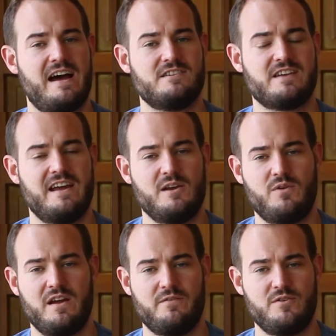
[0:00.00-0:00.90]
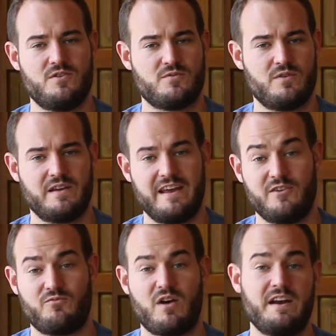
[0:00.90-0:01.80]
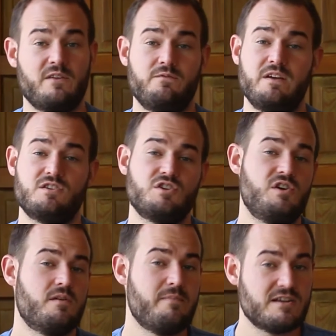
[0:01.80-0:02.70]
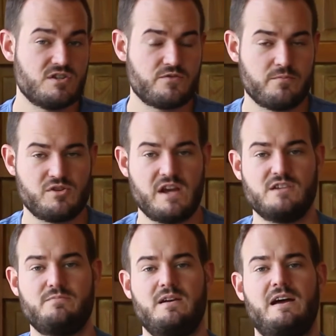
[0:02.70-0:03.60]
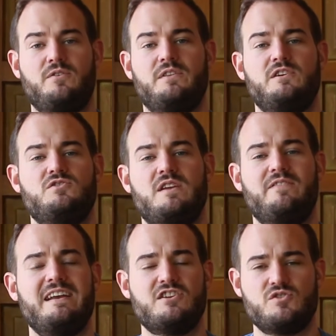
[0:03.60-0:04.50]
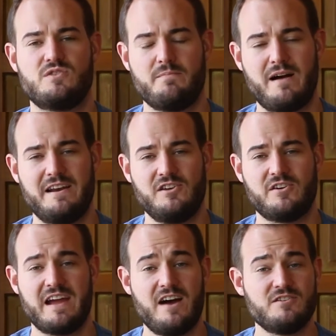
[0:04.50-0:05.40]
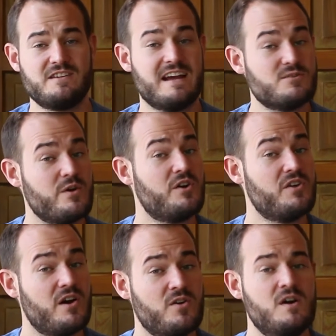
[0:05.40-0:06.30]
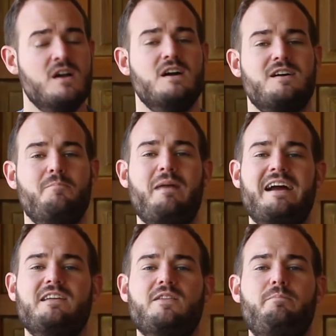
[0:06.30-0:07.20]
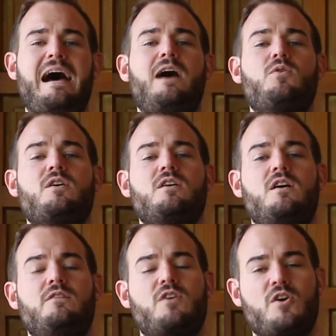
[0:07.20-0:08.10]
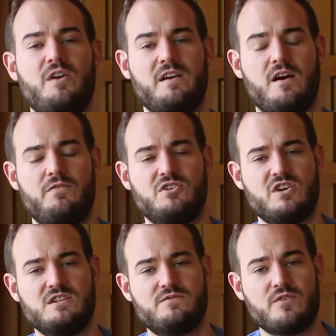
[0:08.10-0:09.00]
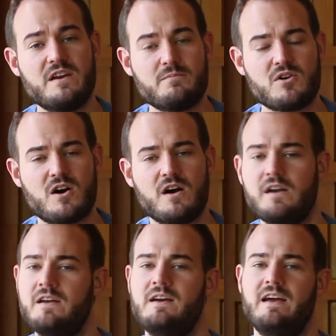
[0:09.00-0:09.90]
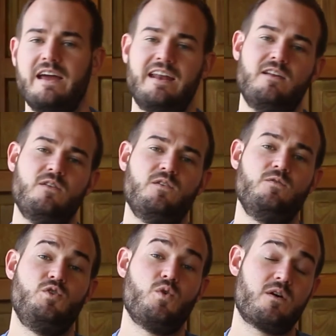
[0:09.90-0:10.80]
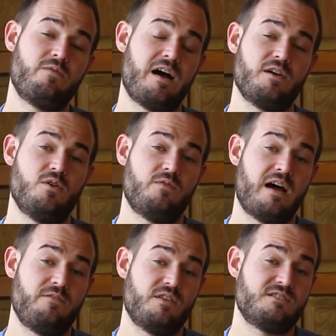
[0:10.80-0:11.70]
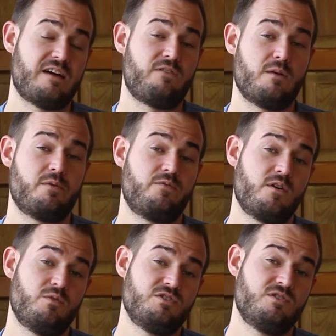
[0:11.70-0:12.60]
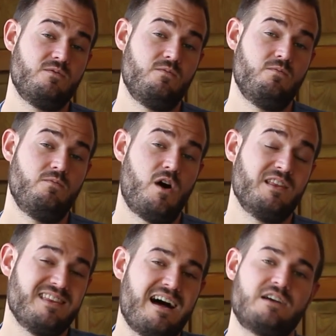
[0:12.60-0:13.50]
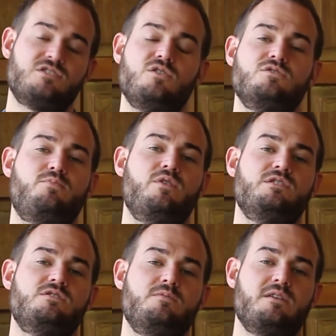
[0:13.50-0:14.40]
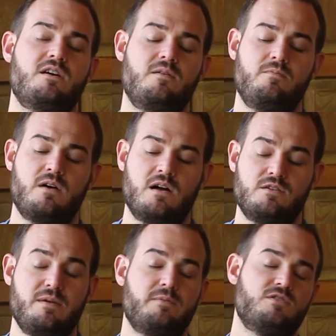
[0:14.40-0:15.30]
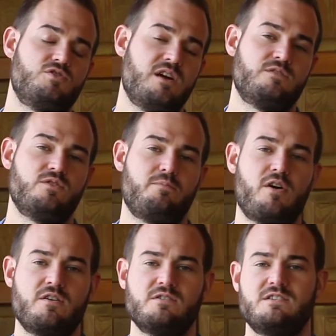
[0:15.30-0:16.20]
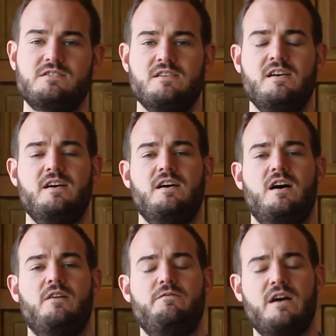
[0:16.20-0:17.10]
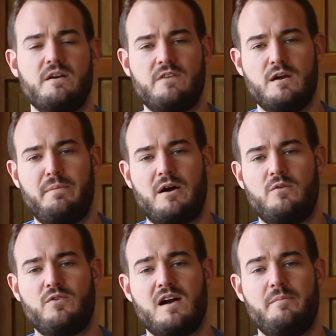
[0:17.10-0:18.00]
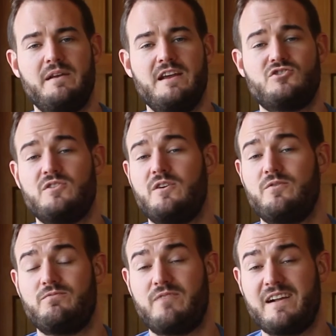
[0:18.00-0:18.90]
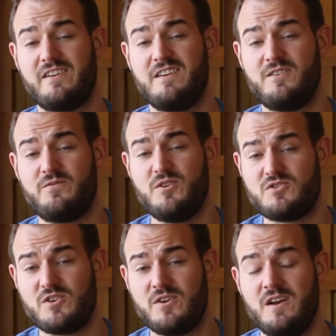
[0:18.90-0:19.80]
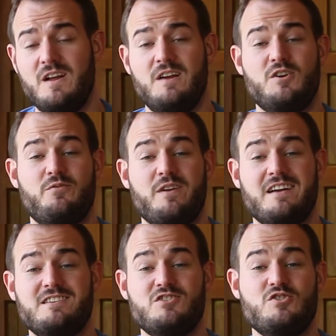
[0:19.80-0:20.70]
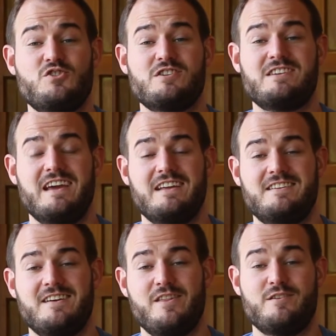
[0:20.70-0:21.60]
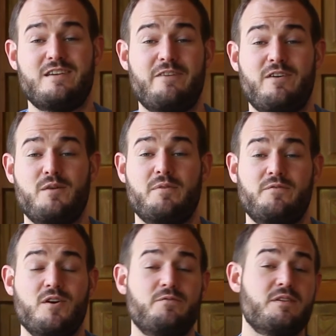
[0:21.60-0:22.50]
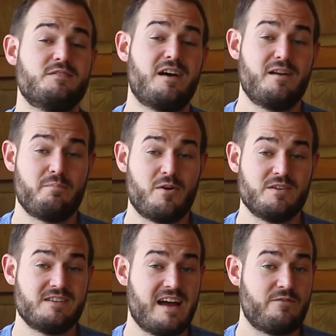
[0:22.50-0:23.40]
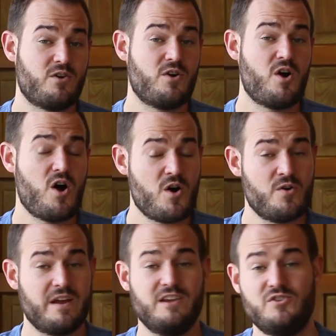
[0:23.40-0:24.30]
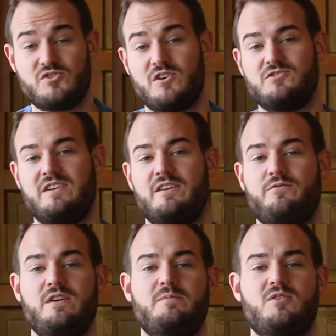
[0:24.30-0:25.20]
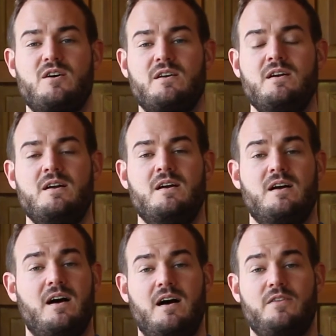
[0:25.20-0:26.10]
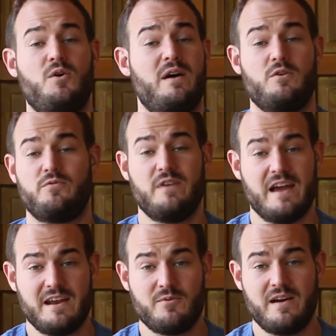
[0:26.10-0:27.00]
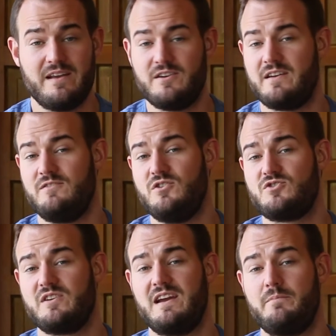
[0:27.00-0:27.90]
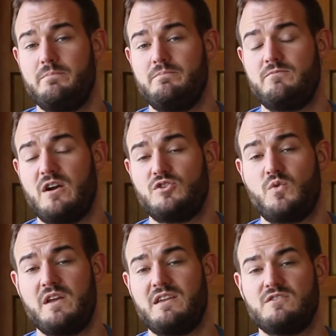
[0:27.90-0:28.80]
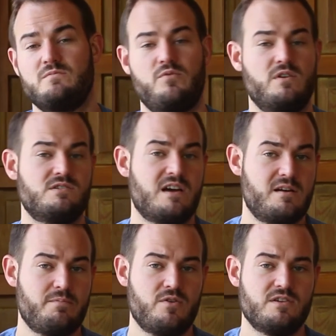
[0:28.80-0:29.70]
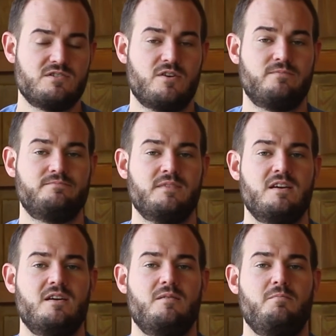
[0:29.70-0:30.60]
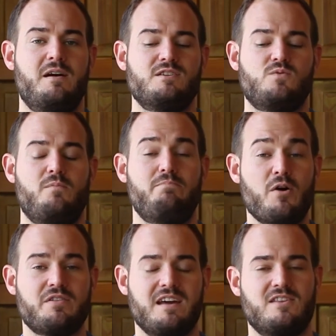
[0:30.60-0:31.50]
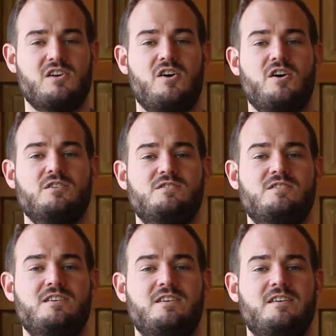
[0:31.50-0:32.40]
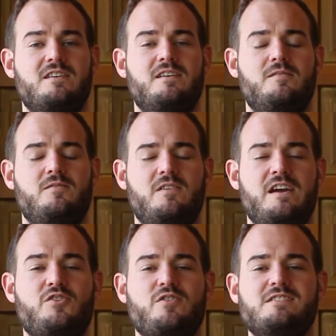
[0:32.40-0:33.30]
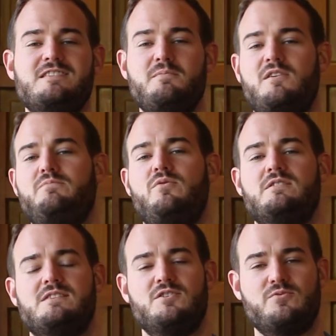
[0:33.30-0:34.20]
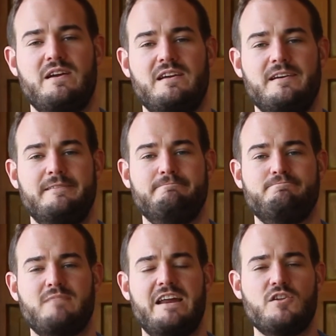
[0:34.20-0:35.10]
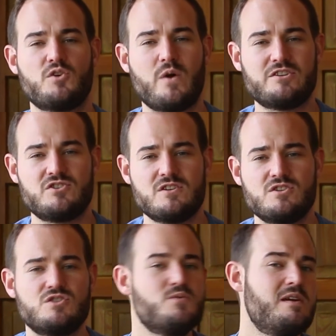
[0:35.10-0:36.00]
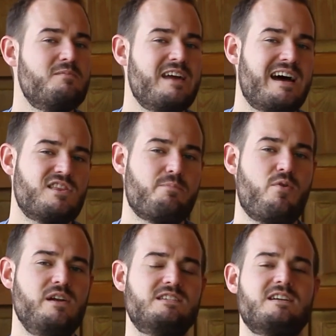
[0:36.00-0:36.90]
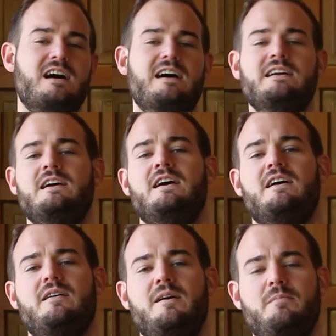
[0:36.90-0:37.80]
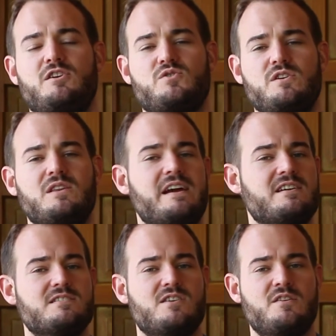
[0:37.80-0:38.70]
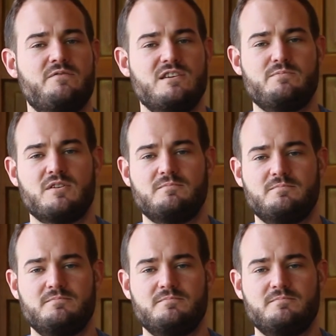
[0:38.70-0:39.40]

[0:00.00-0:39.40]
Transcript: ask anyway if you just want to get it in writing via secure message from Chase, but I don't think you should have any issues combining your accounts. And as we all know, combining the power of earning of the Chase Freedom card and your value of having the Sapphire Preferred, which unlocks those points to become to be able to transfer to partners, is a very, very powerful combination. Though, frankly, in the future, your fiance should just get the Sapphire Preferred for the sign-up bonus and have her own, and you should also get a Freedom card, no annual fee anyway, and you can usually get around 20,000 points sign-up bonus. So, might as well both get the cards to increase the amount of points that you're raking in. Any other questions? Tweet me at the Points Guy, and make sure you like us on Facebook.